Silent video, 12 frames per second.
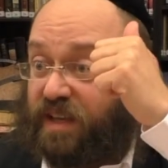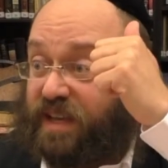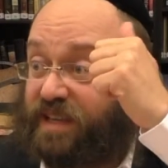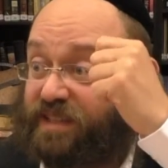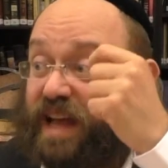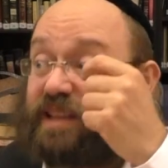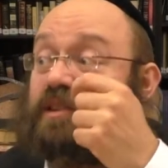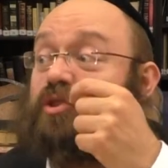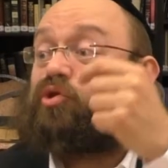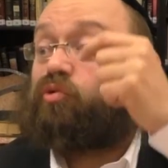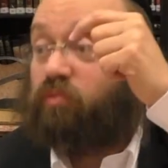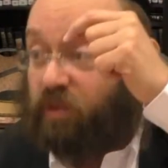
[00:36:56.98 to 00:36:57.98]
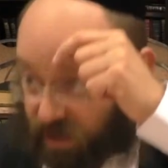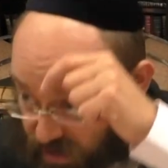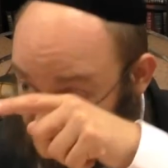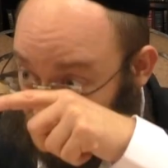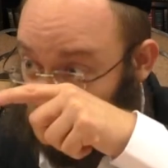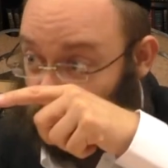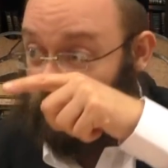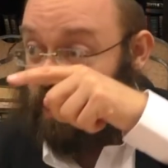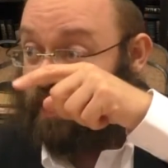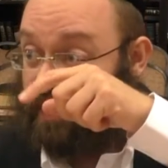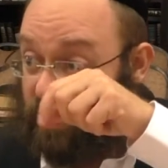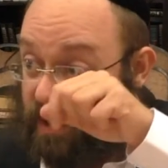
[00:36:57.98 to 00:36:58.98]
is not the drinking of
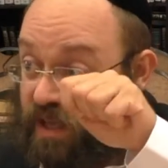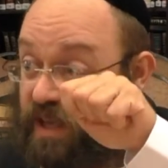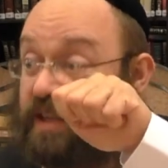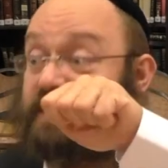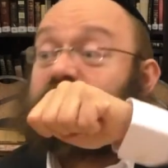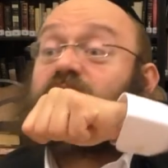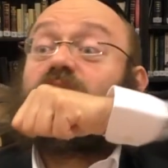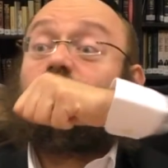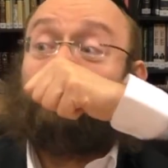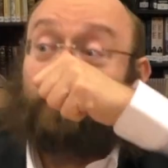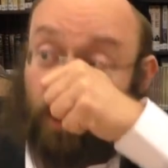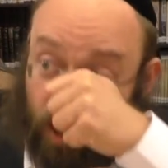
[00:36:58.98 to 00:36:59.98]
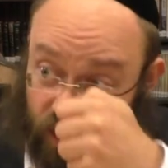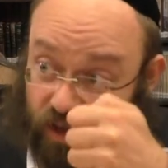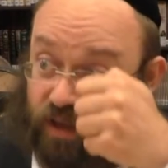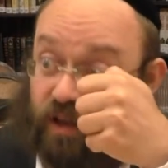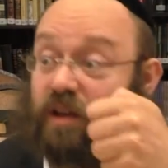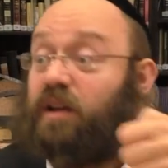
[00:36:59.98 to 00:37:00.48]
wine, it's to the bracha.